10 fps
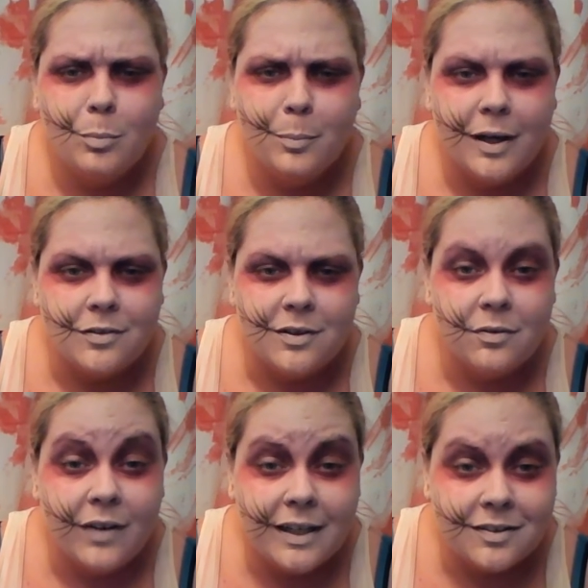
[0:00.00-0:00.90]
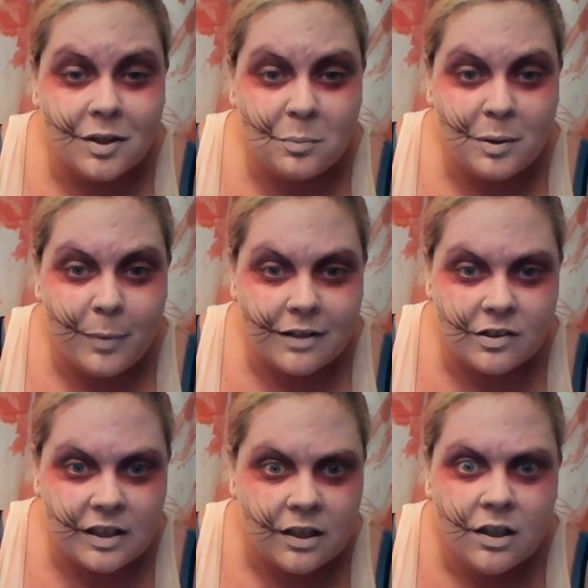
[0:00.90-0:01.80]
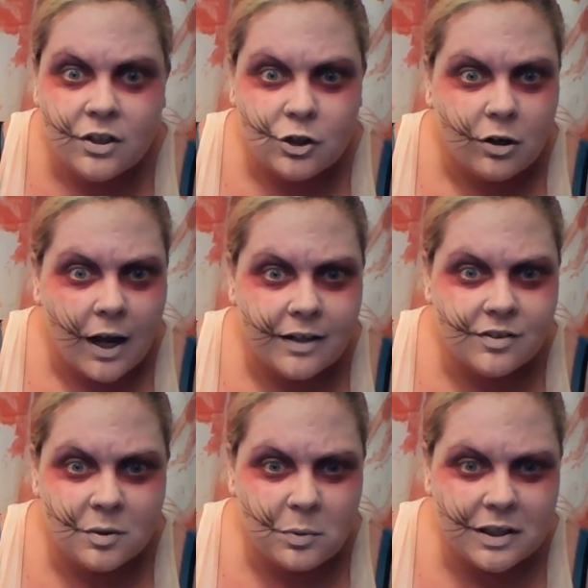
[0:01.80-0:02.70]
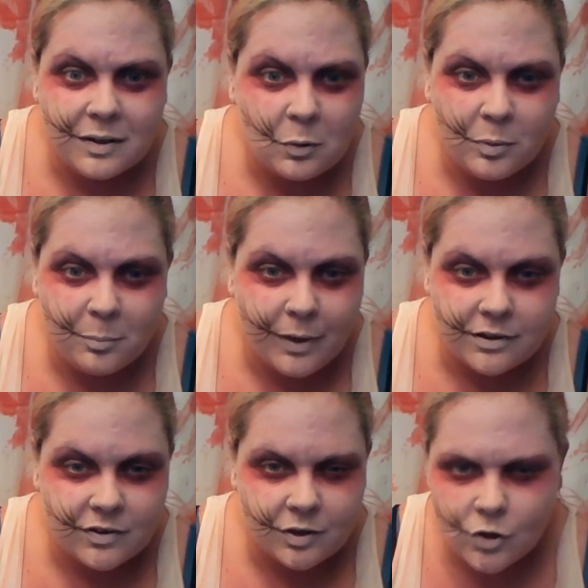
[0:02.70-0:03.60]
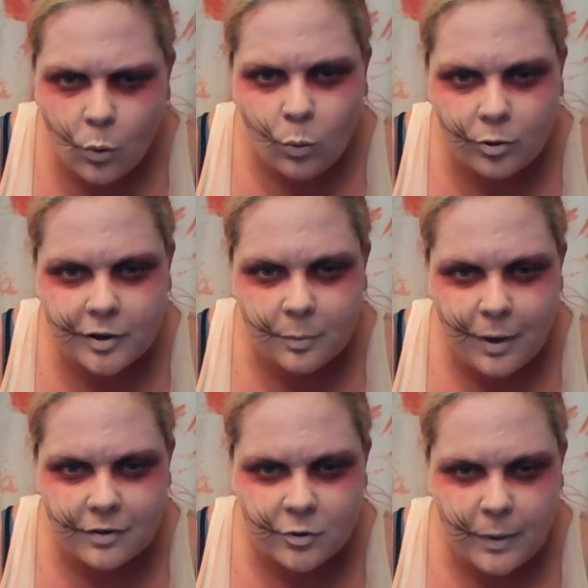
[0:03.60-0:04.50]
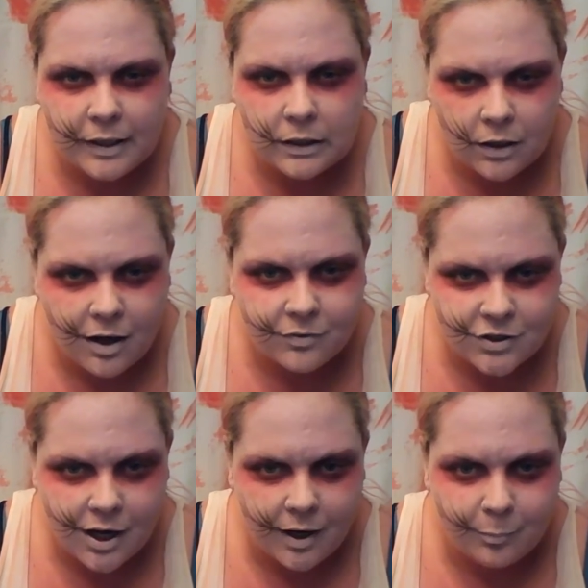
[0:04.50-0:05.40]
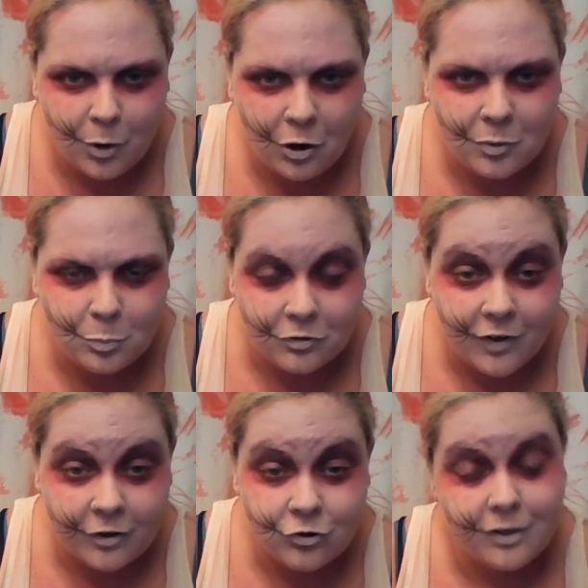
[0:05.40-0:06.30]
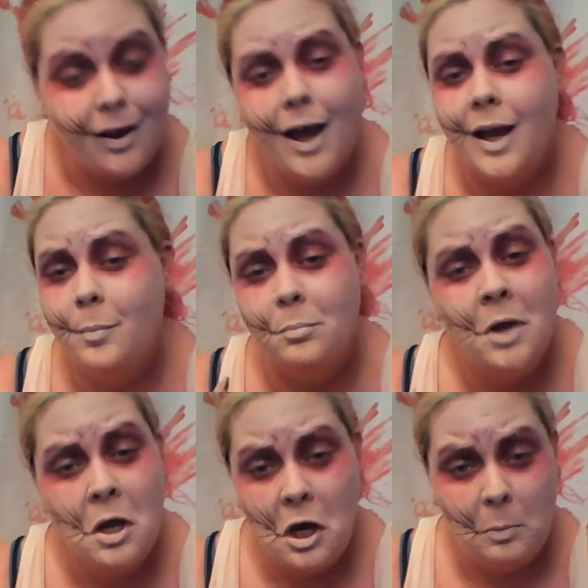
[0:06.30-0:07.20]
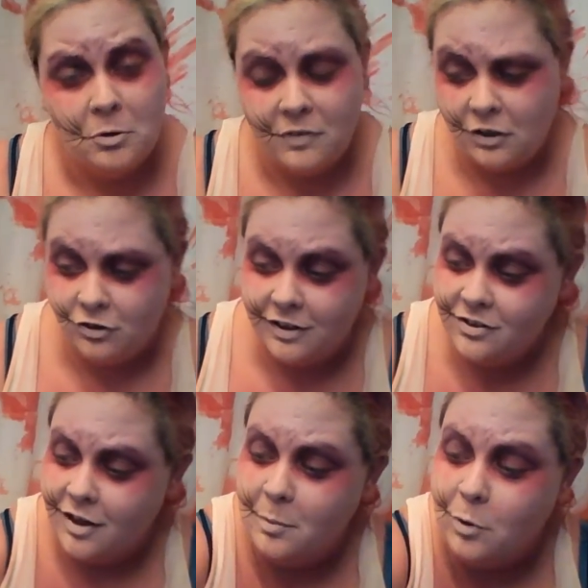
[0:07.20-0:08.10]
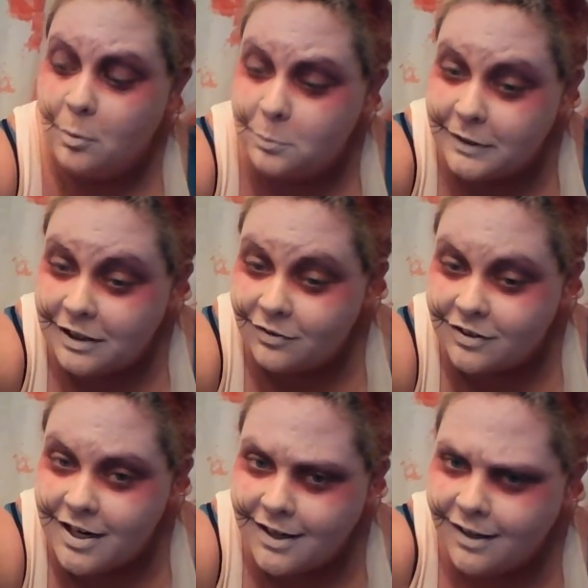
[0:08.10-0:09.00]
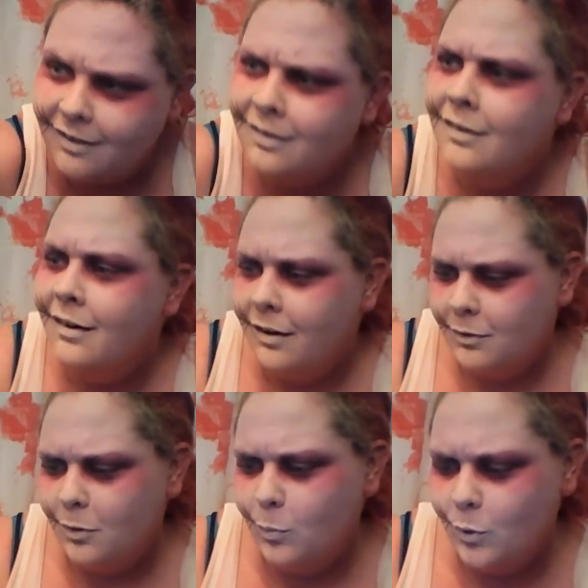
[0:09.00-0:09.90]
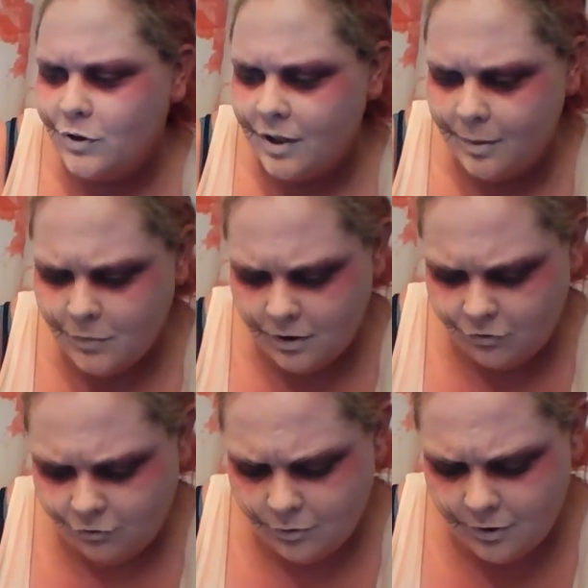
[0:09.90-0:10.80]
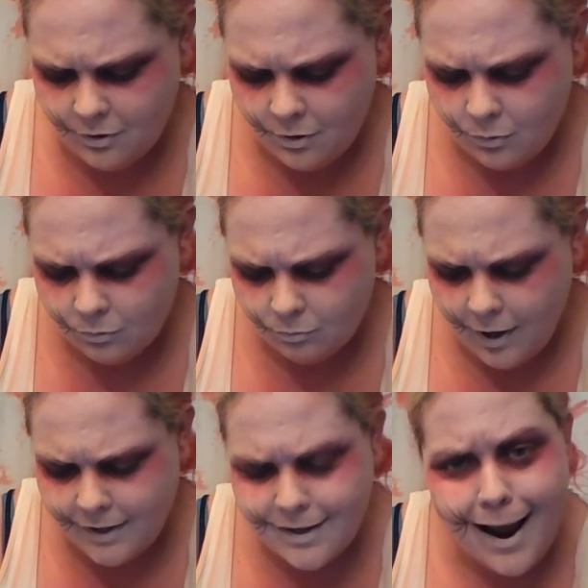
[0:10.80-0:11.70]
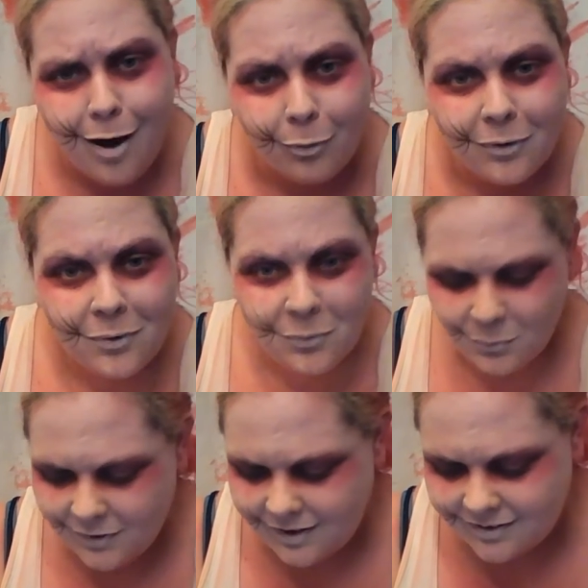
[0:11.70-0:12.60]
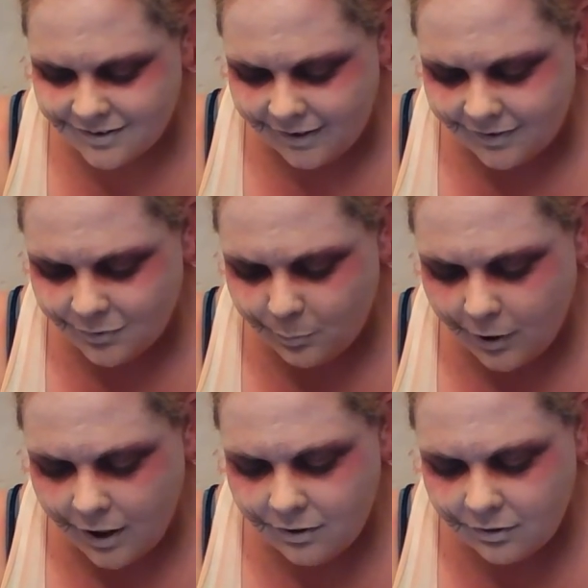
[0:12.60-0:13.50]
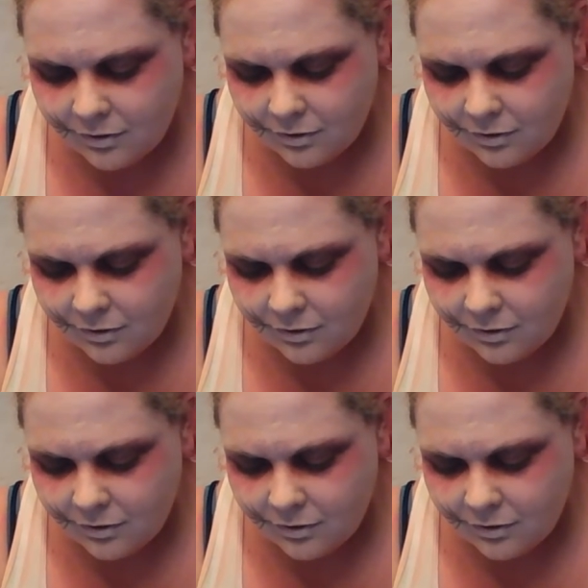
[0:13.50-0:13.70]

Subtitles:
be messy, the veins can be messy, your eyes can be a little bit messy. Don't worry about spending a lot of time on perfection. I'm a perfectionist. I'm probably even taking a little more time than I should right now with these things. But